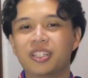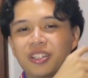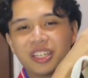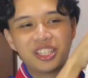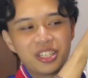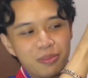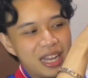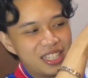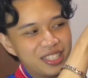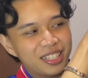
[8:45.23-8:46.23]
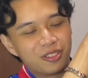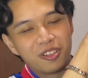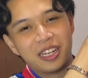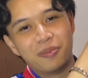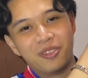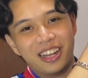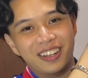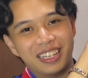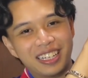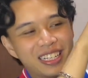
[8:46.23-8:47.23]
you can just imagine it when I'm
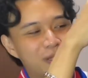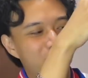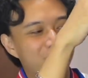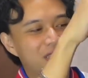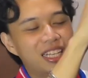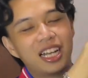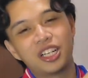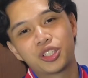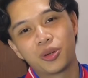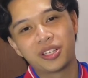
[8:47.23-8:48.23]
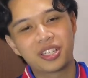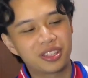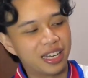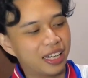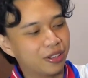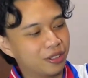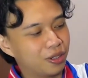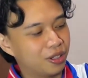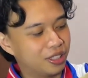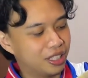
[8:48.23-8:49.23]
wearing it. But yeah, I'll show it's a try on
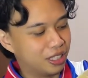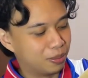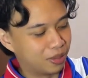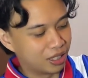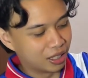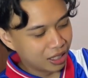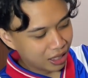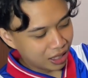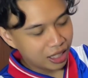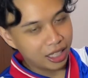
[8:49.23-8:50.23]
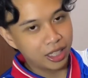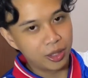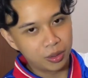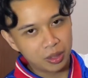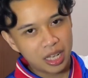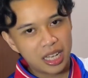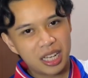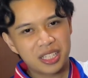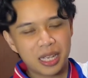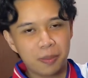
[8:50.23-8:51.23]
holder naman. And
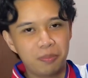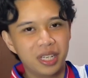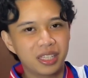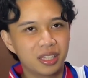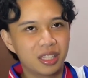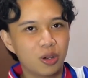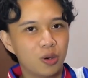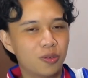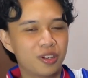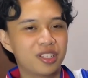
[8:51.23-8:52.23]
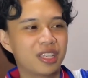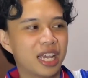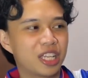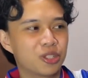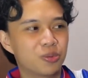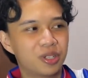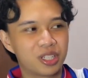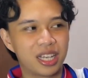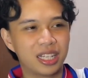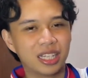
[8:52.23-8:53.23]
it's a bit oversized,
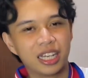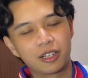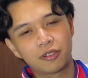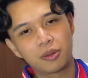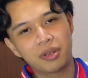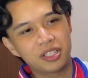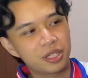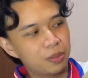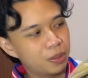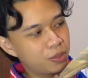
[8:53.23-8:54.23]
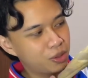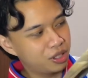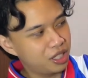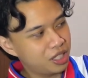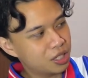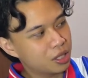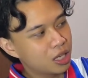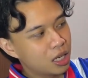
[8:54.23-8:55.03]
which I like for my zip-up hoodies.